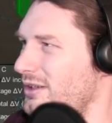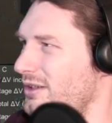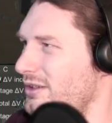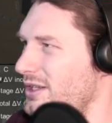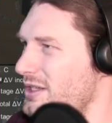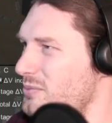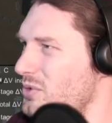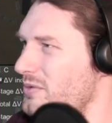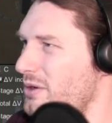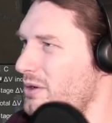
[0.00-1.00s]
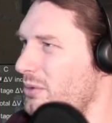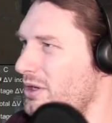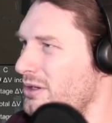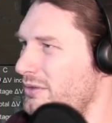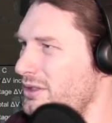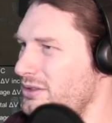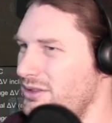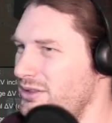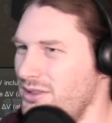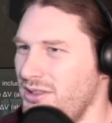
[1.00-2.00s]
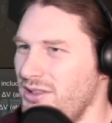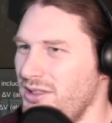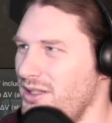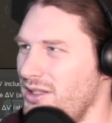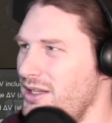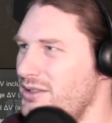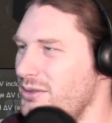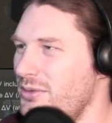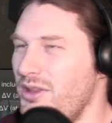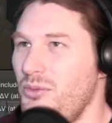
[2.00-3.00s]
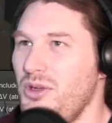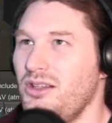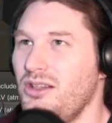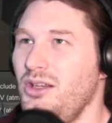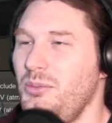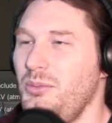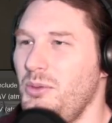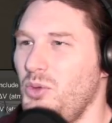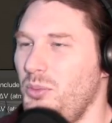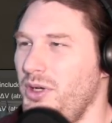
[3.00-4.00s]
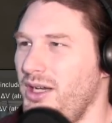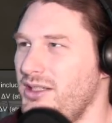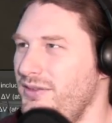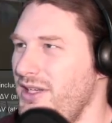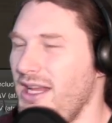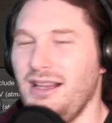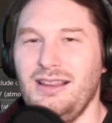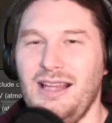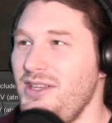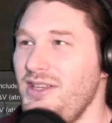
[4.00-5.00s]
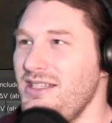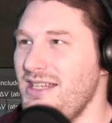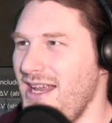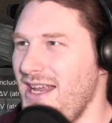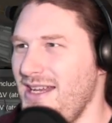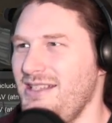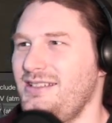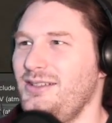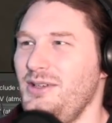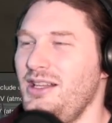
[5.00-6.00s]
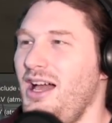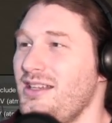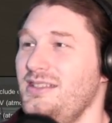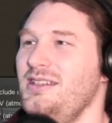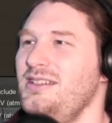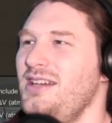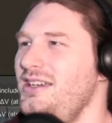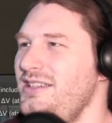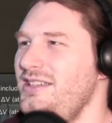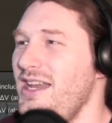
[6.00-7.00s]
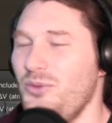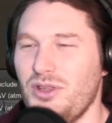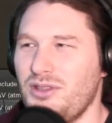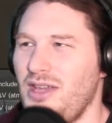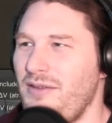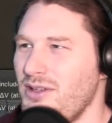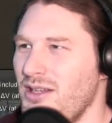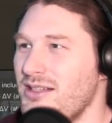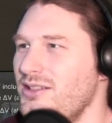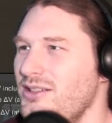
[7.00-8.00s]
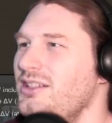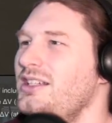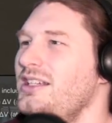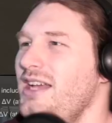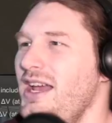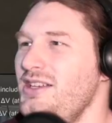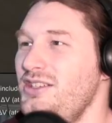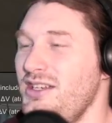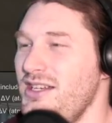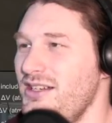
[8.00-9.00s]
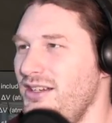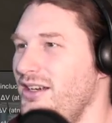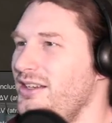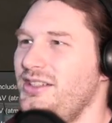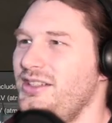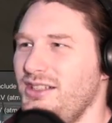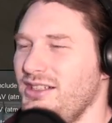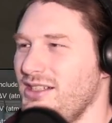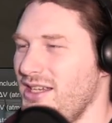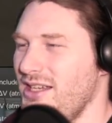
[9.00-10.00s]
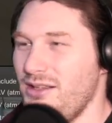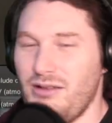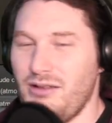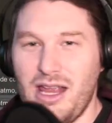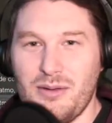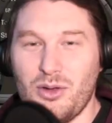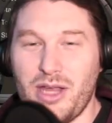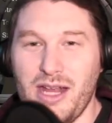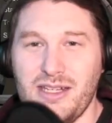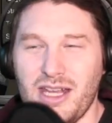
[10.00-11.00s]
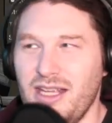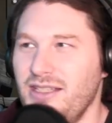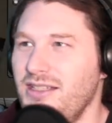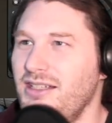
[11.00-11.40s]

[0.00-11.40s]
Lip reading: Let's move everyone over into where they're being a little bit more productivity. 11 days. So we lost an entire day with having extra engineers in the right location.